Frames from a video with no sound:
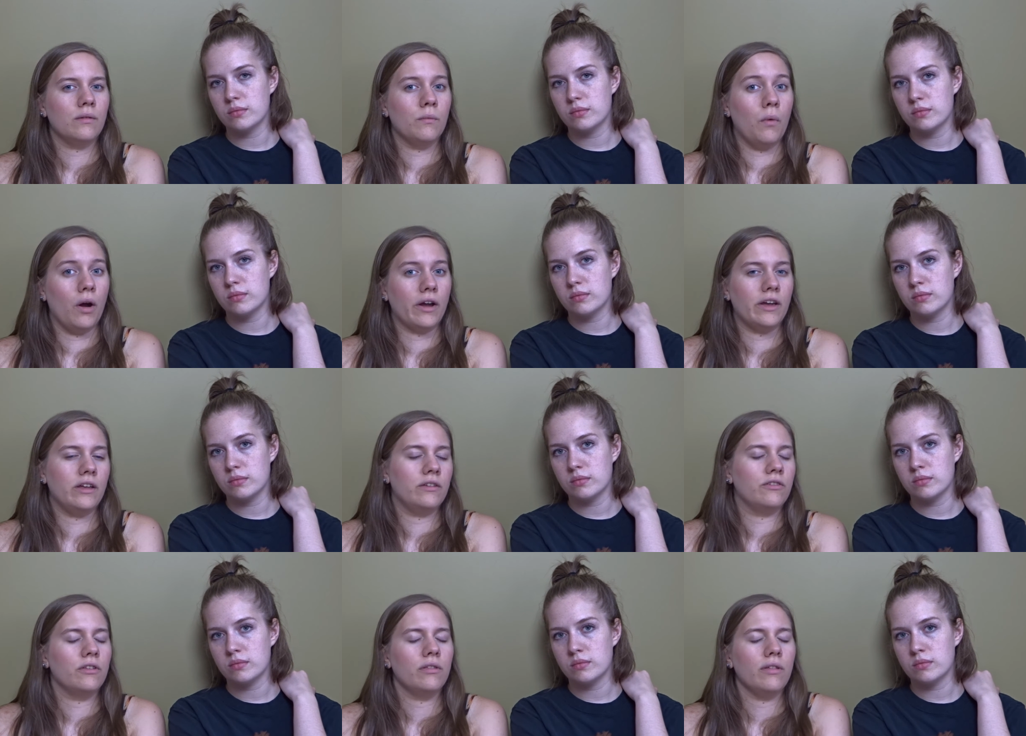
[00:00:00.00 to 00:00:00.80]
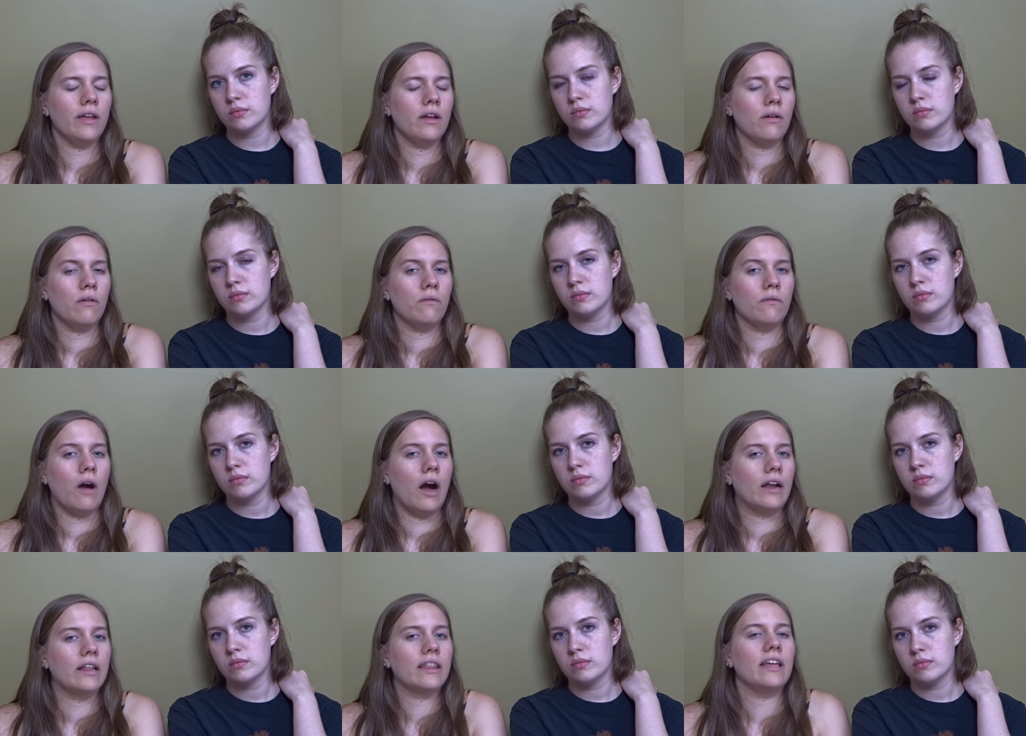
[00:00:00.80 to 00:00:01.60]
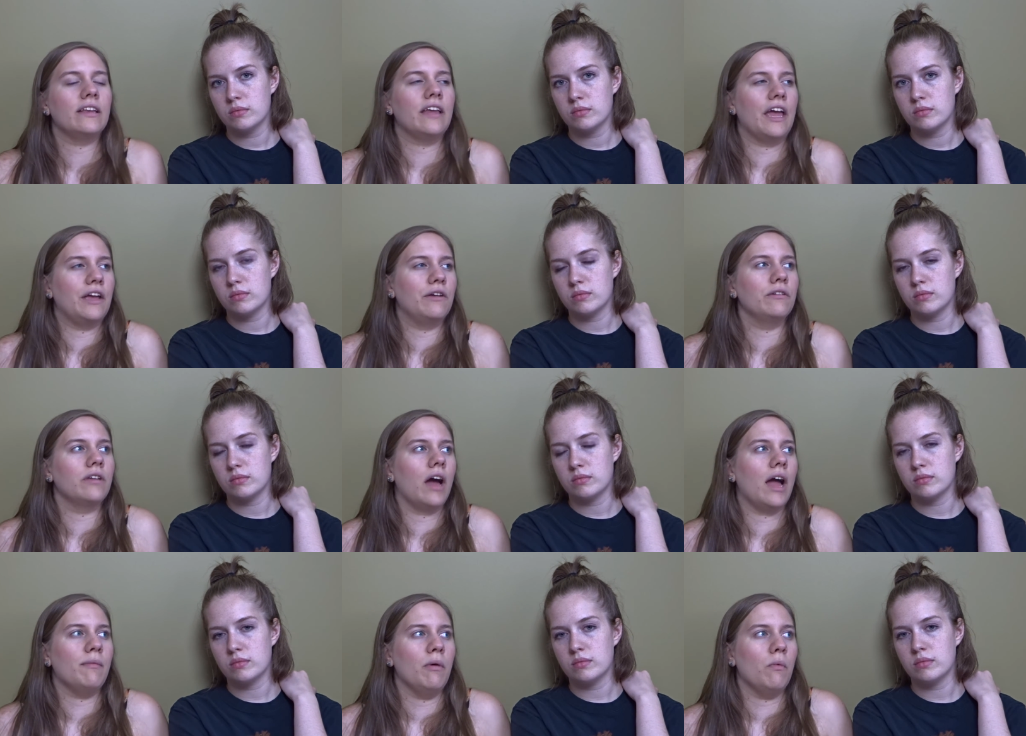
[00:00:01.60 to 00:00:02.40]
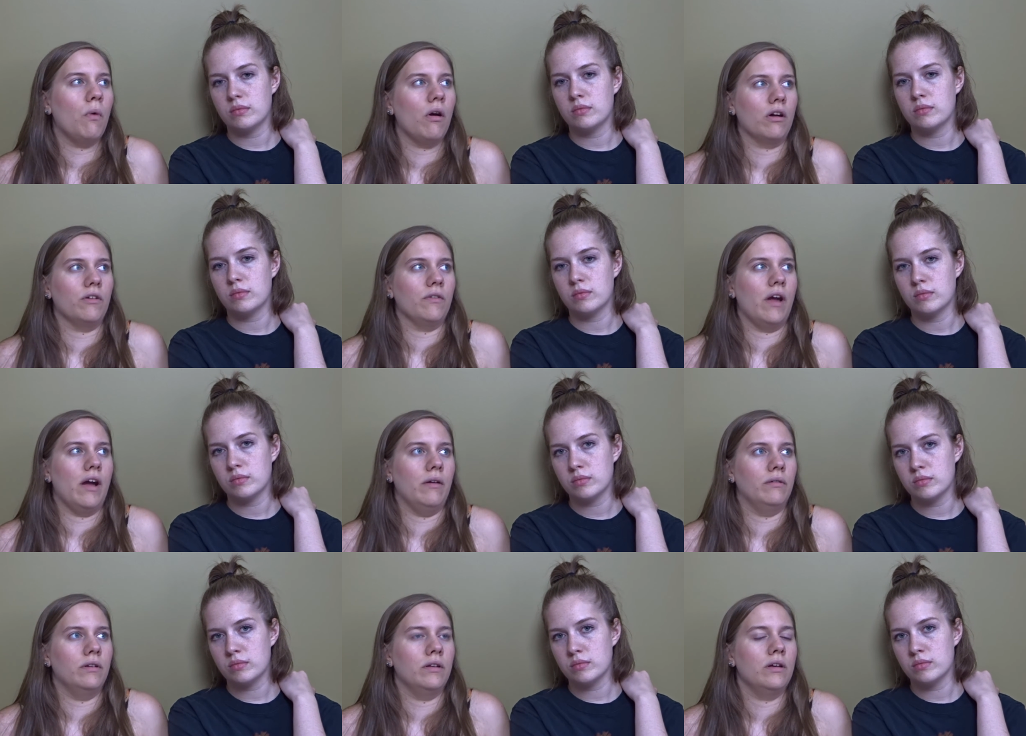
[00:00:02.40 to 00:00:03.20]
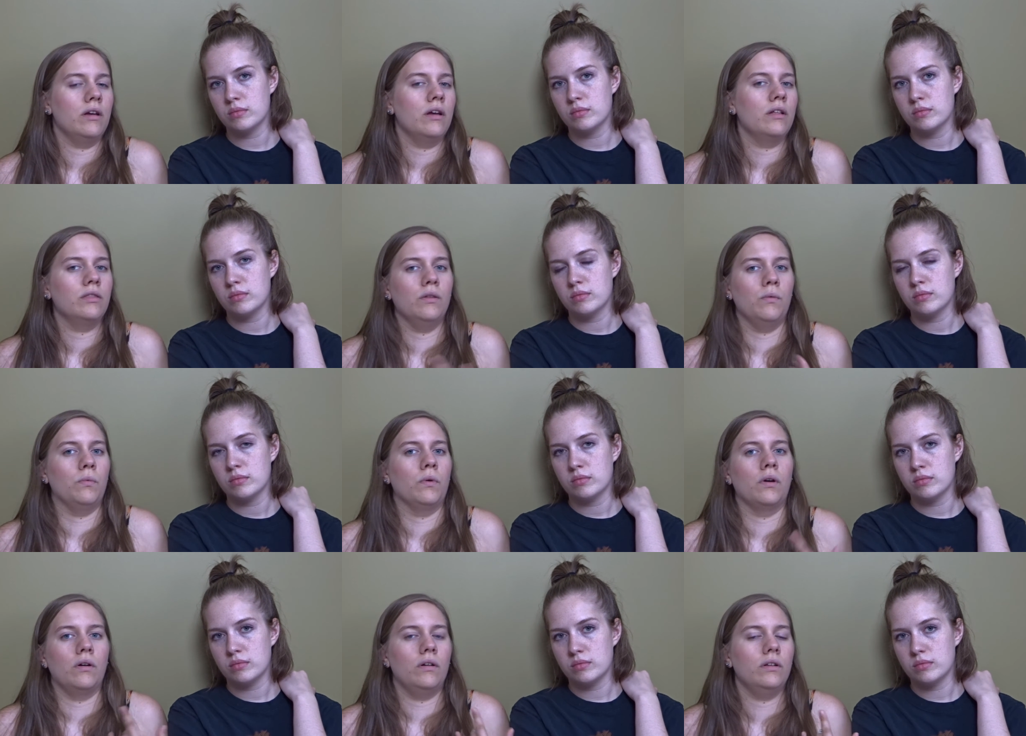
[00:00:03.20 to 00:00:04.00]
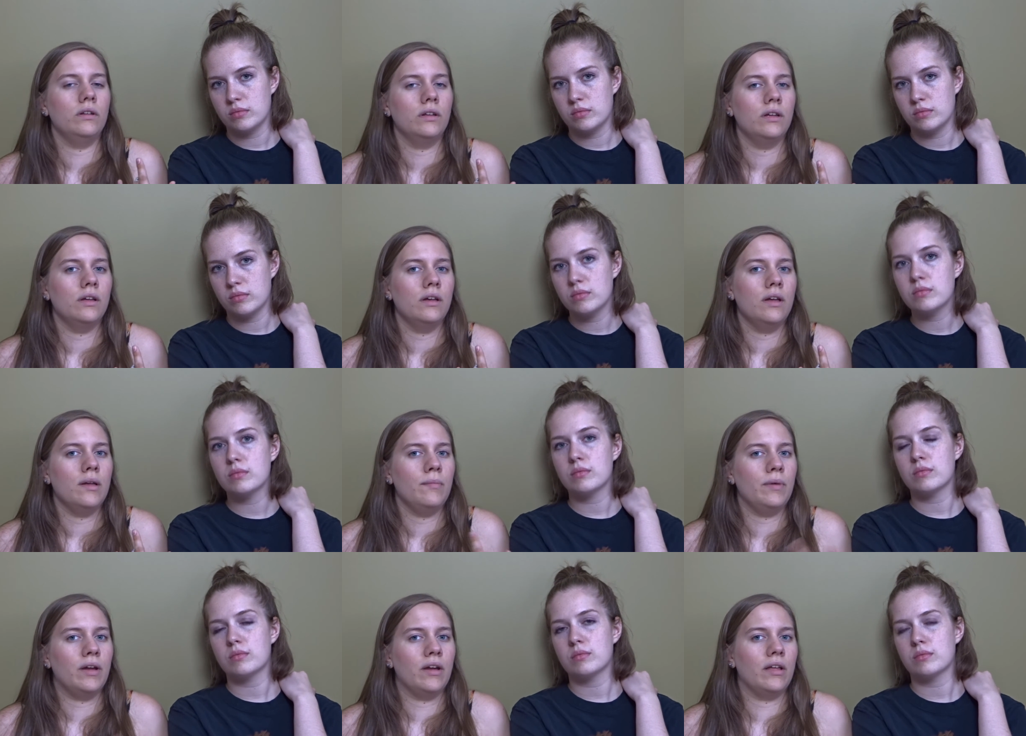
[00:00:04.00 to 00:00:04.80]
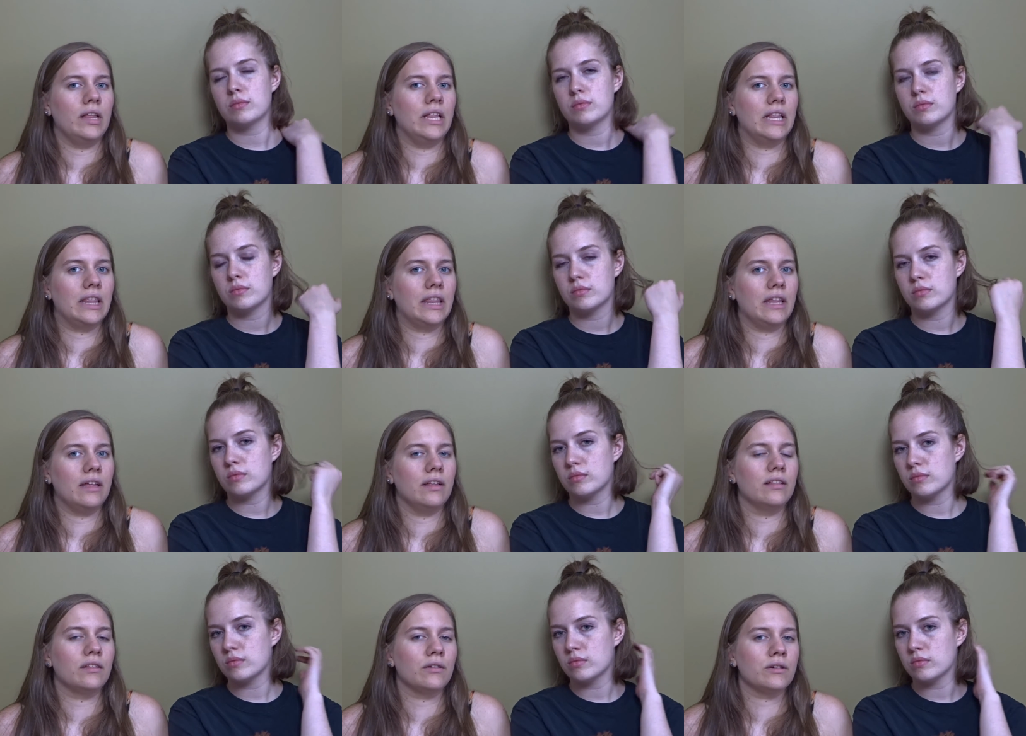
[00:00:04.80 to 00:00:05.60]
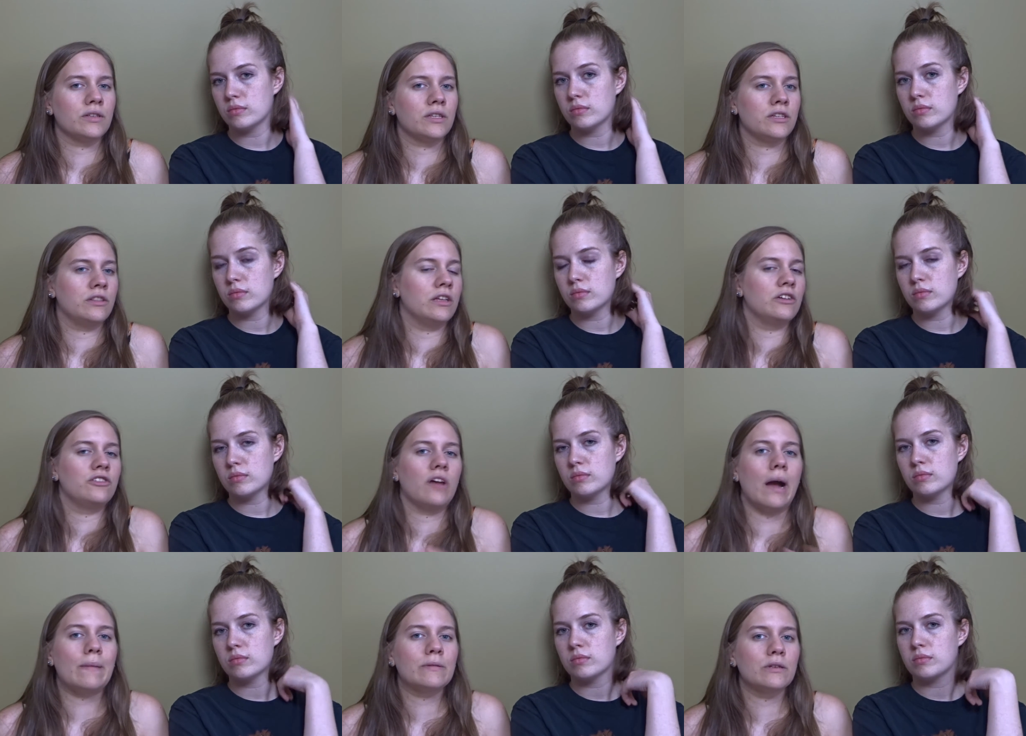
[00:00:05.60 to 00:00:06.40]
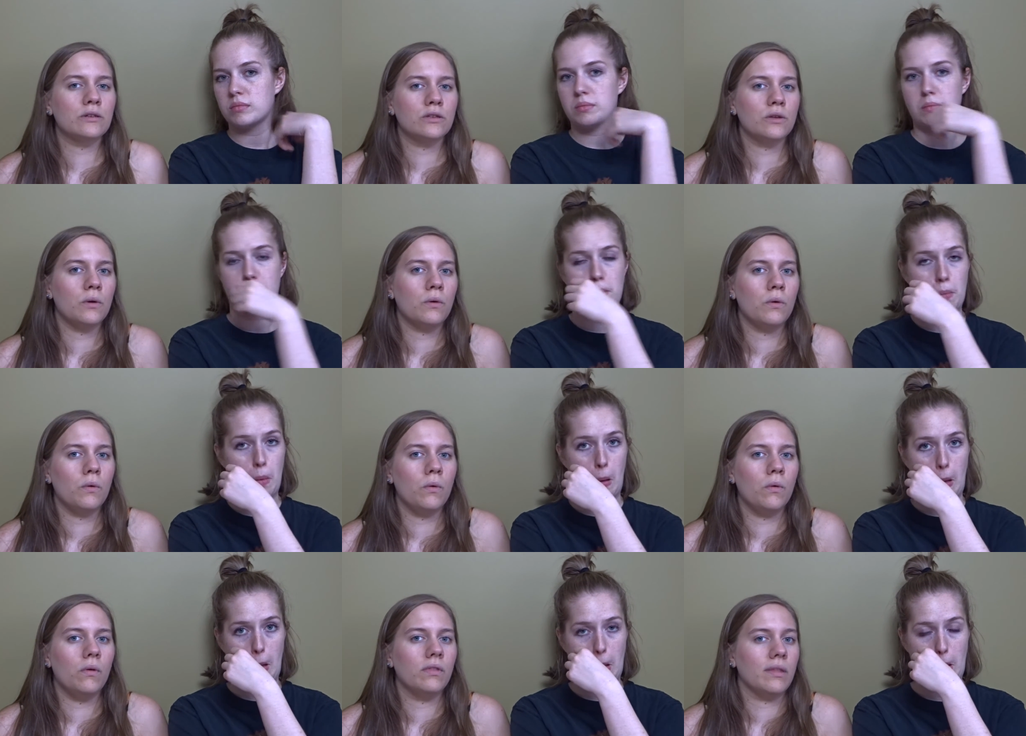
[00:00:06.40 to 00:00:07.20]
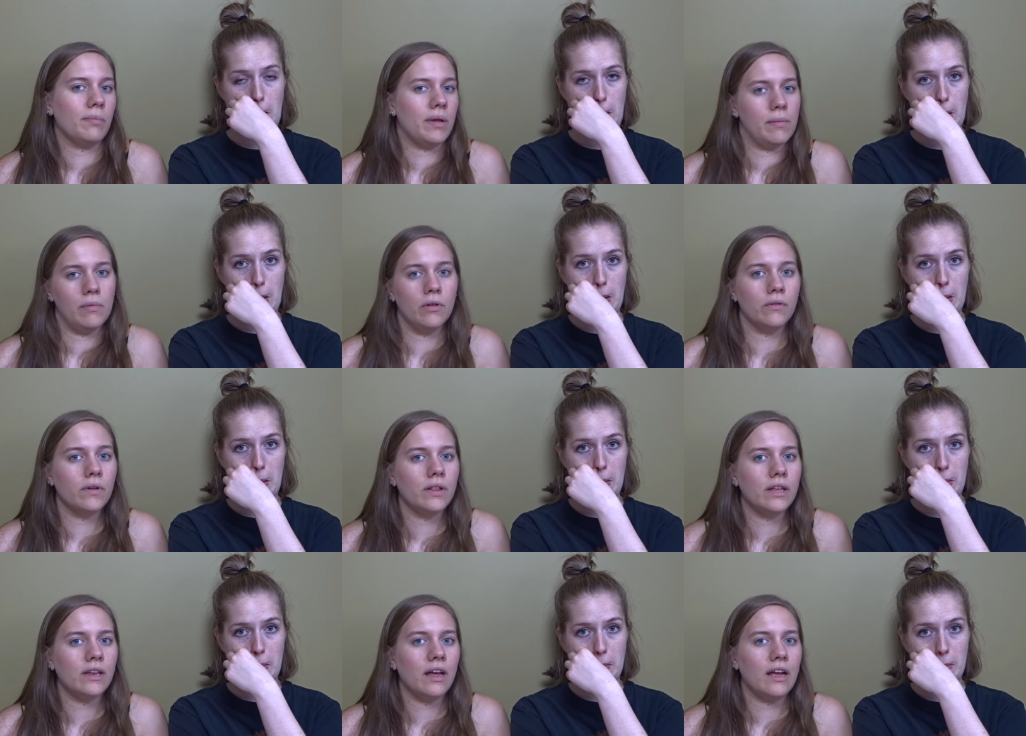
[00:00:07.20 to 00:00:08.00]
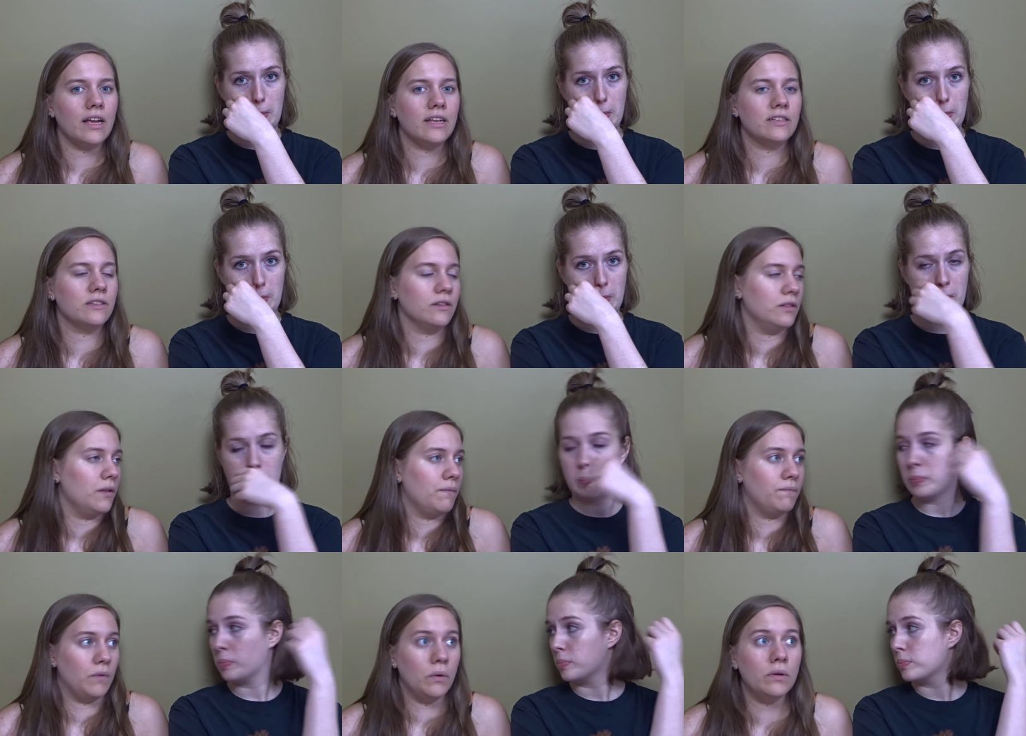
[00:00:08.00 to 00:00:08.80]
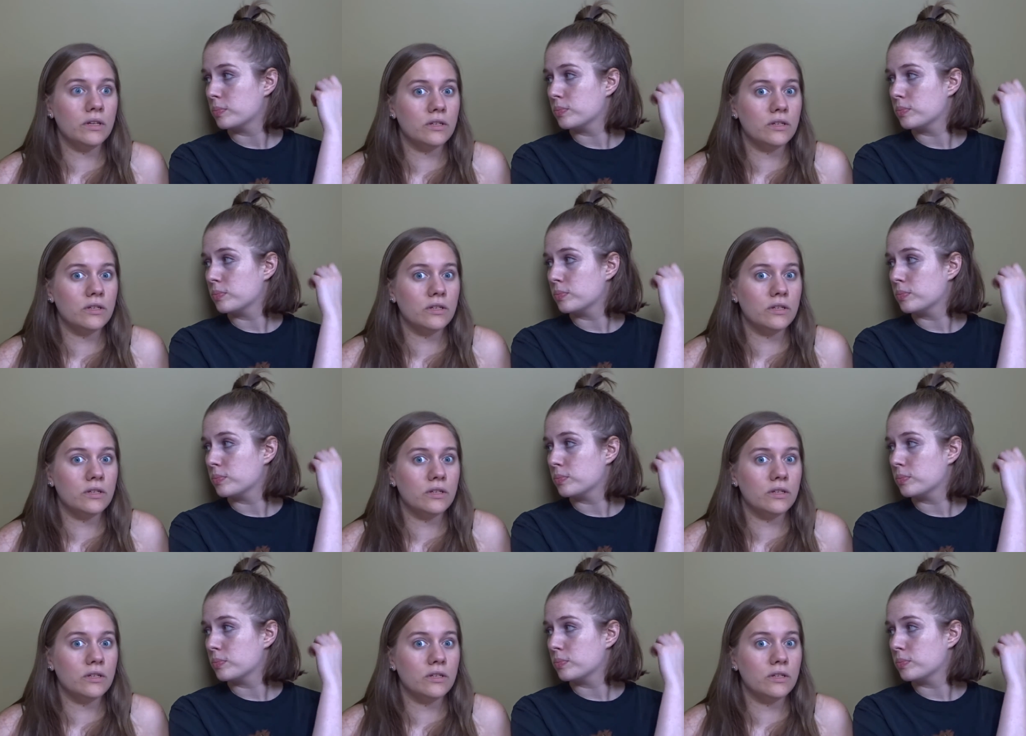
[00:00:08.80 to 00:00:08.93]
Speaker 1: walking. Just like honestly, take your time and walk around the world because the shops are so cool, the people are really nice, the food